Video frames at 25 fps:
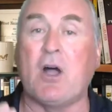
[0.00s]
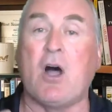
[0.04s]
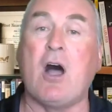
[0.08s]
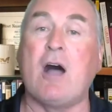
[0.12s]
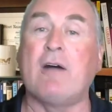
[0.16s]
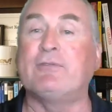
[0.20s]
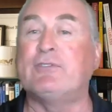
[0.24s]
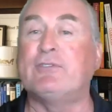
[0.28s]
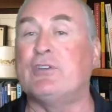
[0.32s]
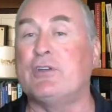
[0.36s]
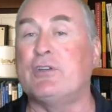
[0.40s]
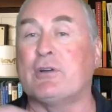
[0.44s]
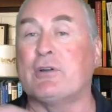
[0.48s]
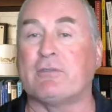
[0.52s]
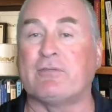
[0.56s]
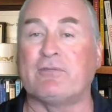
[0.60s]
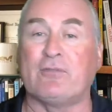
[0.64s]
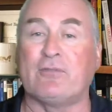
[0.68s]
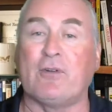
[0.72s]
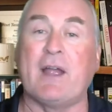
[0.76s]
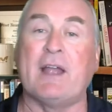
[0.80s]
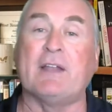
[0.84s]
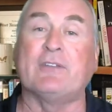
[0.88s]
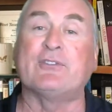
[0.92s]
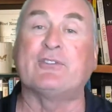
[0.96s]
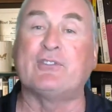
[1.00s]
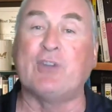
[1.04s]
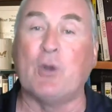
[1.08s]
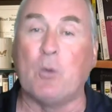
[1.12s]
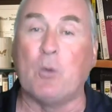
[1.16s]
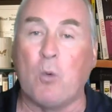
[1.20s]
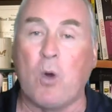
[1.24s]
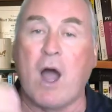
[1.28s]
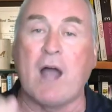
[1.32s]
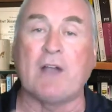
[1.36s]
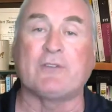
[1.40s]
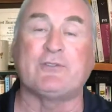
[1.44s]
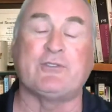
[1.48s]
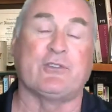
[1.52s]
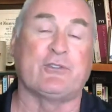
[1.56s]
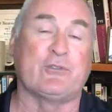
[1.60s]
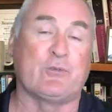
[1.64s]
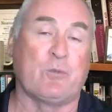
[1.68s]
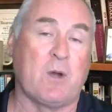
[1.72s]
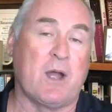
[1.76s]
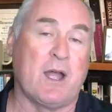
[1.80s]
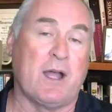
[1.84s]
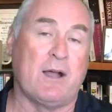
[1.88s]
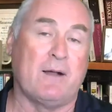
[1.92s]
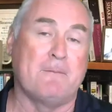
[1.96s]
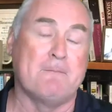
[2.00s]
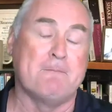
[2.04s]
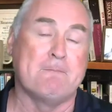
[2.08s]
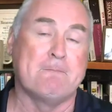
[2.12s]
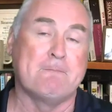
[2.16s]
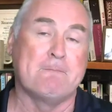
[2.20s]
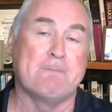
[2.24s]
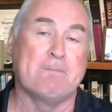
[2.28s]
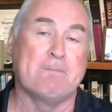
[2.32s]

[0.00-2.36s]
off to your friends to watch as well.